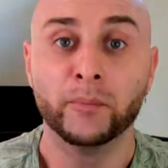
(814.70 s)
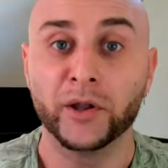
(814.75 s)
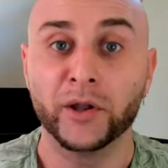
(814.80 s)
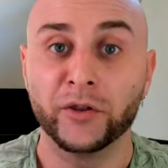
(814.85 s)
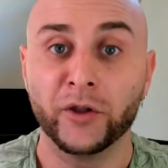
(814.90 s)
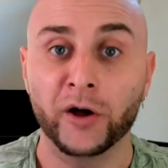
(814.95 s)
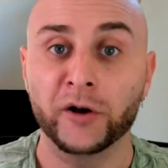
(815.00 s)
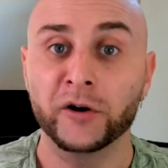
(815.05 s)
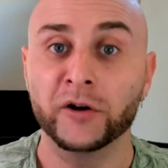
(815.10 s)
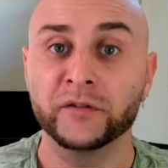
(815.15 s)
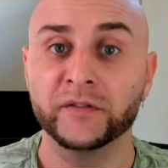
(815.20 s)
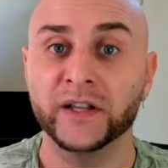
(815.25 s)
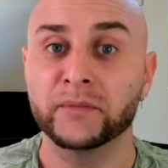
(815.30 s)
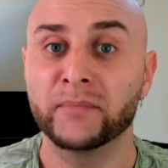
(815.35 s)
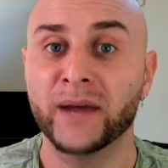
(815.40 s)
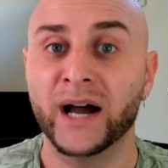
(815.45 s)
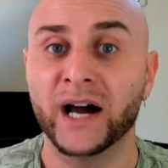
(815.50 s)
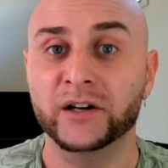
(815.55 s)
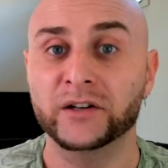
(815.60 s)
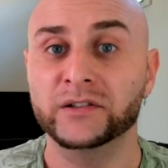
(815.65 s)
none of it
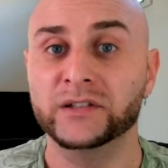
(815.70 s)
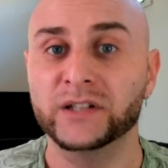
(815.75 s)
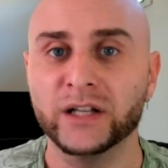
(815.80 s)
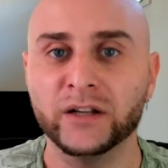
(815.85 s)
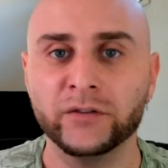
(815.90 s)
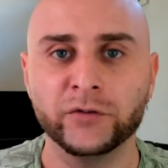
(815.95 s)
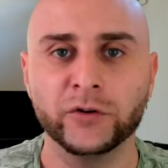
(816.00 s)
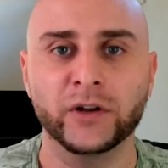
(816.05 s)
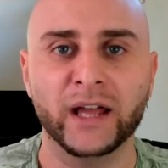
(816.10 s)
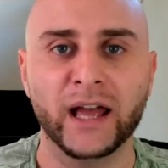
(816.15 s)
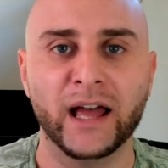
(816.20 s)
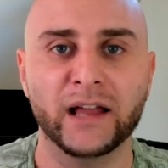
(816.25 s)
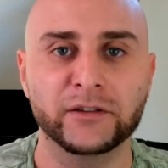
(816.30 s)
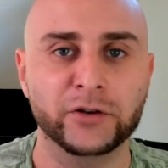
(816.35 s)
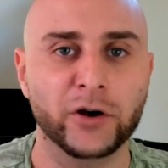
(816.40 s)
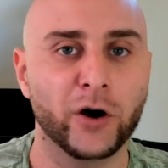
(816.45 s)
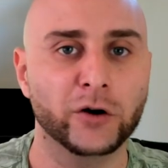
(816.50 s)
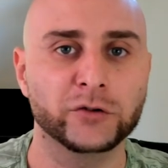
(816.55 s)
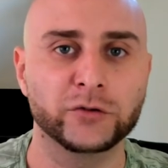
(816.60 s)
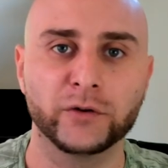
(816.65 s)
matters if you can't
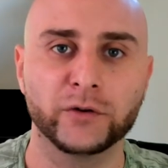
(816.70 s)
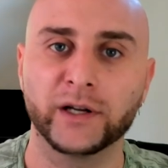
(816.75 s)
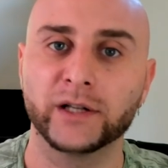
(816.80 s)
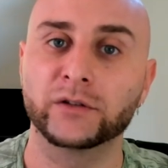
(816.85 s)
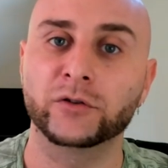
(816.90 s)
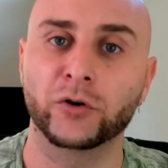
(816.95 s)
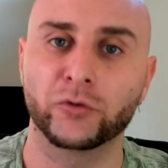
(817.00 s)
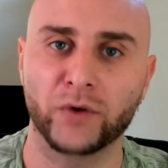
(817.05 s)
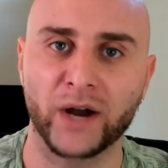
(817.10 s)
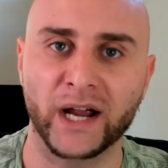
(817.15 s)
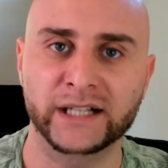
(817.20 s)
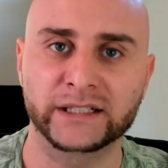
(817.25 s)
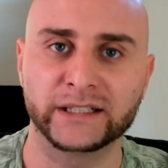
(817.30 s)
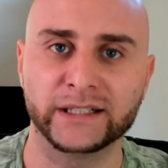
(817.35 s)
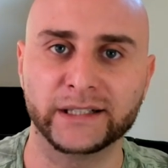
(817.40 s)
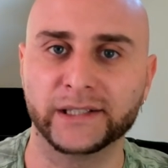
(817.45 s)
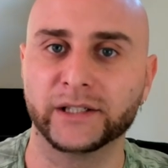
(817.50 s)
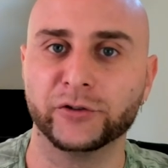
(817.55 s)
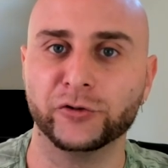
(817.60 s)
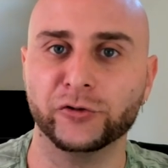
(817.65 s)
talk to it correctly.